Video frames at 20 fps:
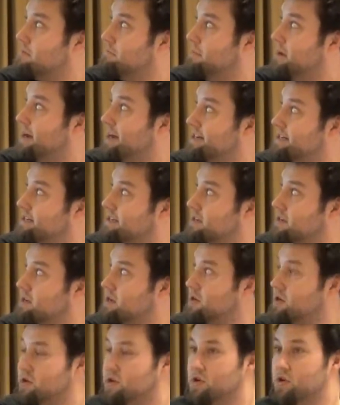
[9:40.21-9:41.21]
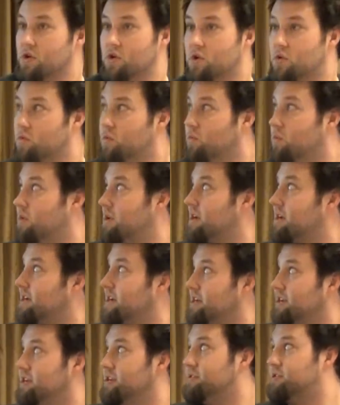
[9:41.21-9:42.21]
But we're going
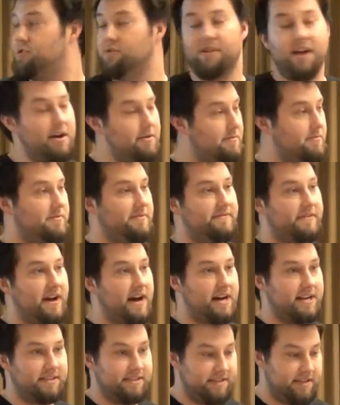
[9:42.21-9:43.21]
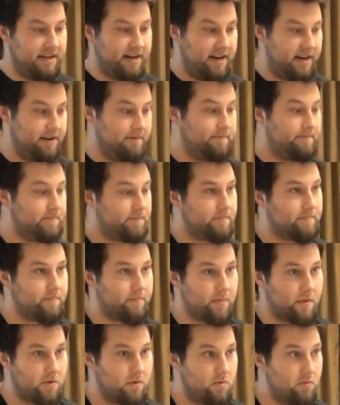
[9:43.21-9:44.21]
to use, so now we've gotten
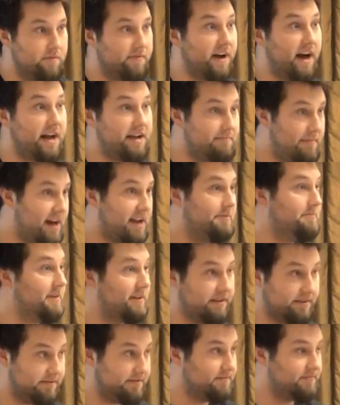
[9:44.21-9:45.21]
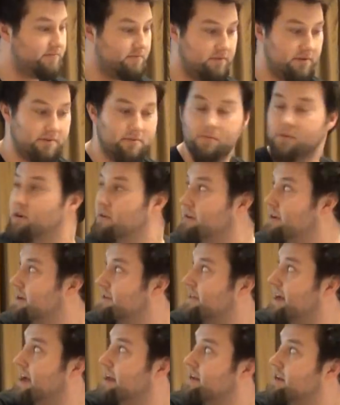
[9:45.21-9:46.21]
to man in the middle. We're aware
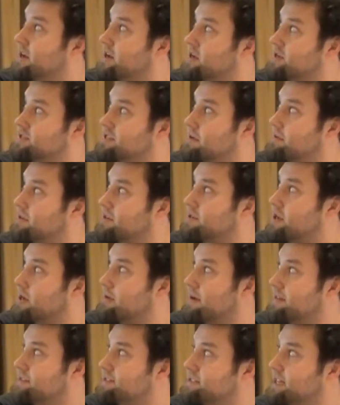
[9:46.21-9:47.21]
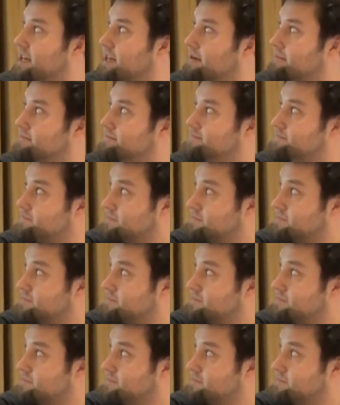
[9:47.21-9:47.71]
of that. Now we're going to talk about the setup.